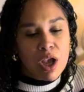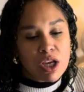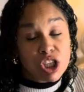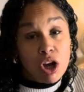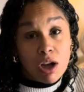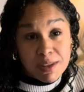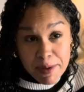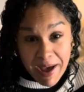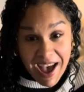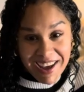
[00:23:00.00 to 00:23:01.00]
She calls me
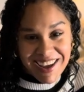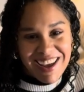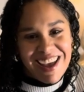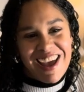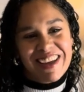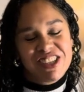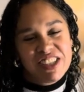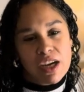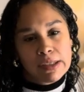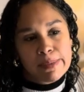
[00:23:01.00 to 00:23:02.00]
back and she
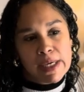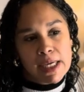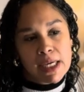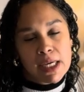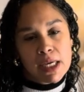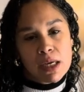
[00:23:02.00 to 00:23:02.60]
tells me,